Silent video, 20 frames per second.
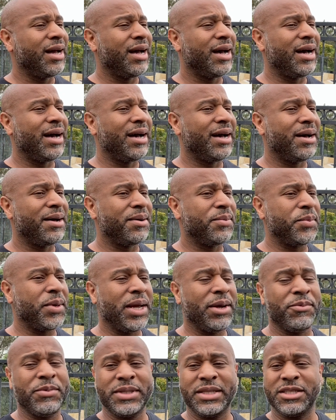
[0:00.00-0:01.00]
Um,
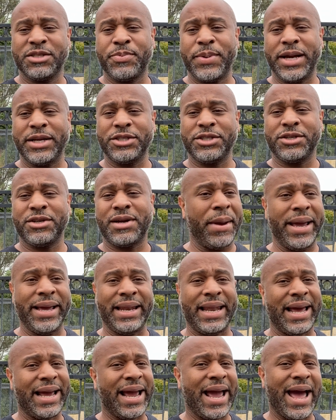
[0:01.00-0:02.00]
and with the special, I paid
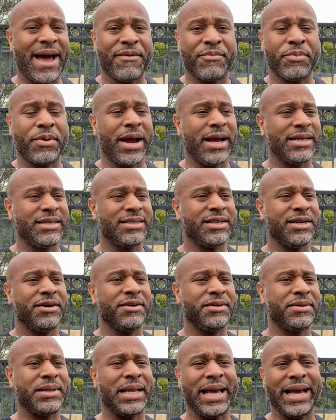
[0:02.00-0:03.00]
like half price. So it
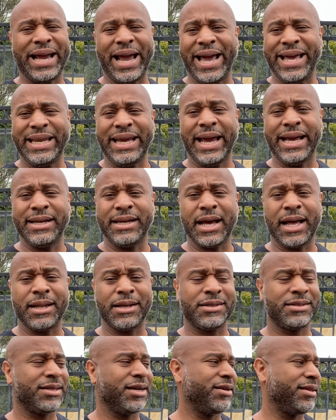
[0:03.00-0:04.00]
was like eighty-eight
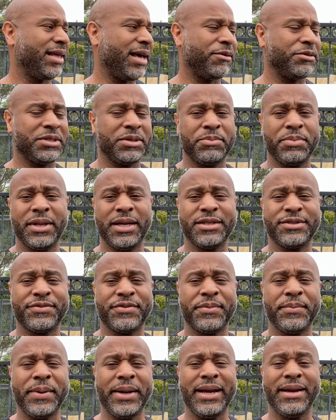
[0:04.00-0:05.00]
dollars. So that was a plus
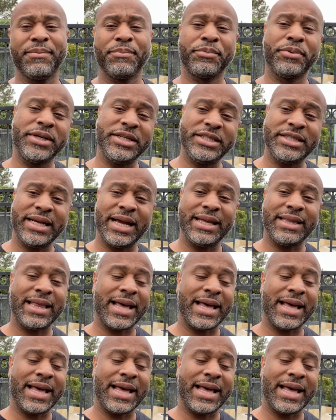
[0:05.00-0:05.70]
for me. Appreciate